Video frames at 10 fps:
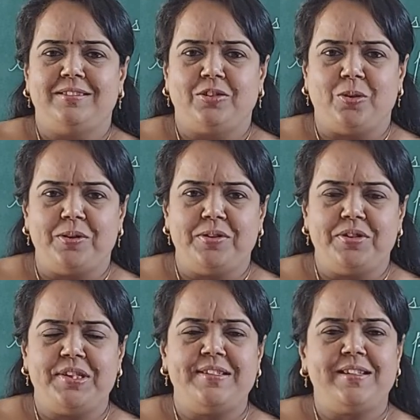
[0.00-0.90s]

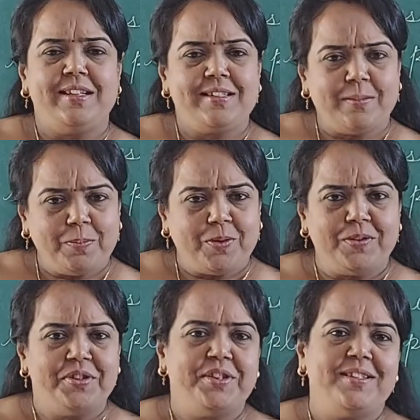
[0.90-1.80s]
consciously,
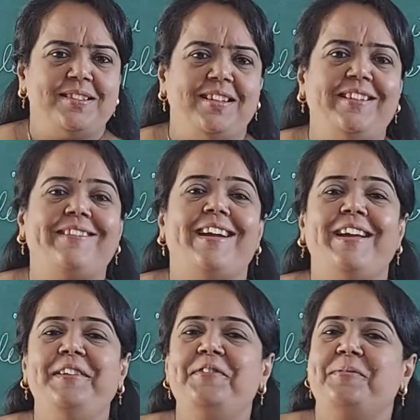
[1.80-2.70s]
subconsciously
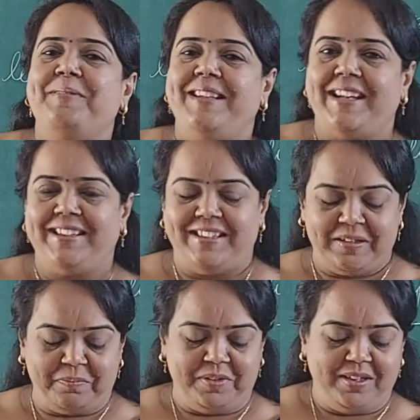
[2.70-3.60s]
trying to be like
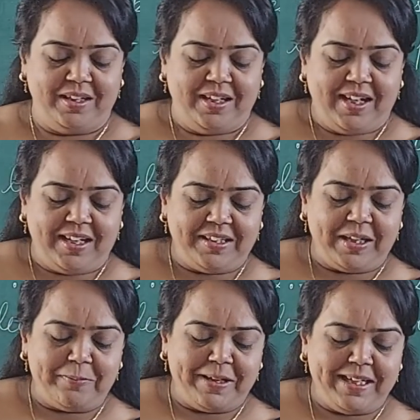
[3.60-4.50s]
them. And
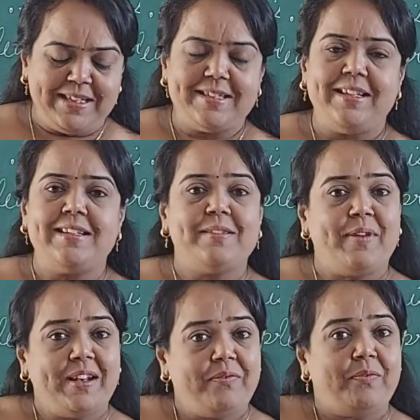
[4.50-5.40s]
thereby he says,
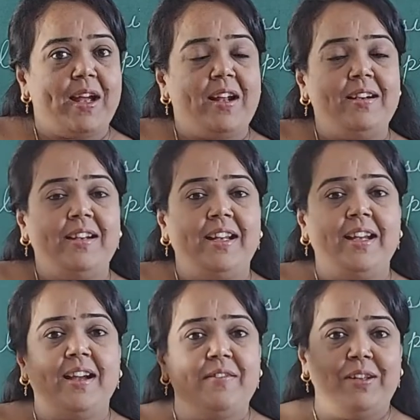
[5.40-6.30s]
when one day
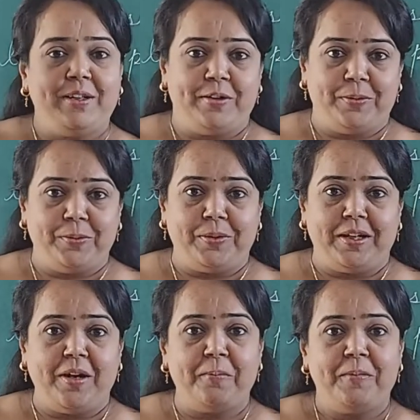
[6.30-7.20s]
I will grow
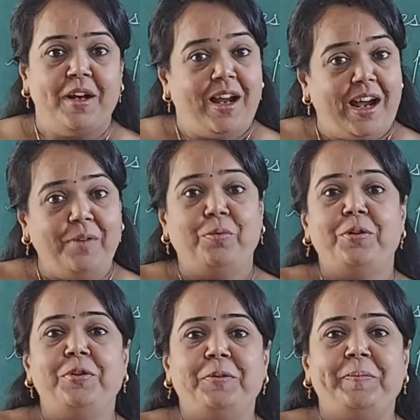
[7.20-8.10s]
up, I
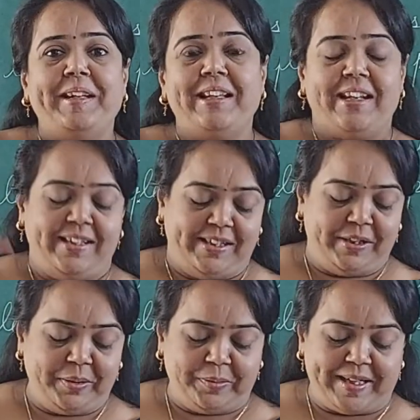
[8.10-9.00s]
want to be like
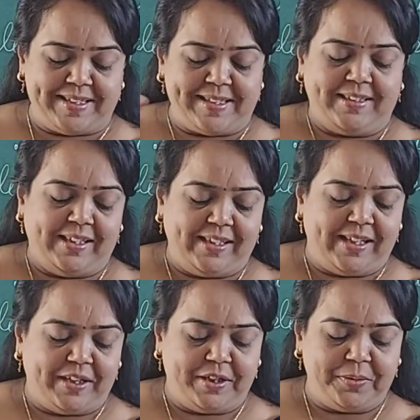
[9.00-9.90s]
you, exactly
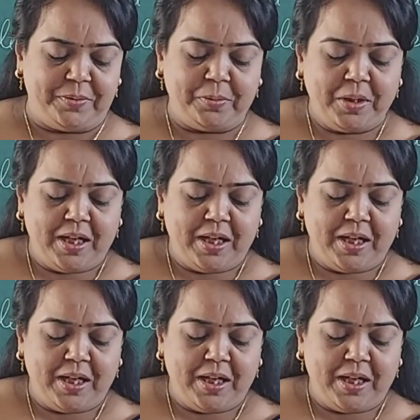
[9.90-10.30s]
like you.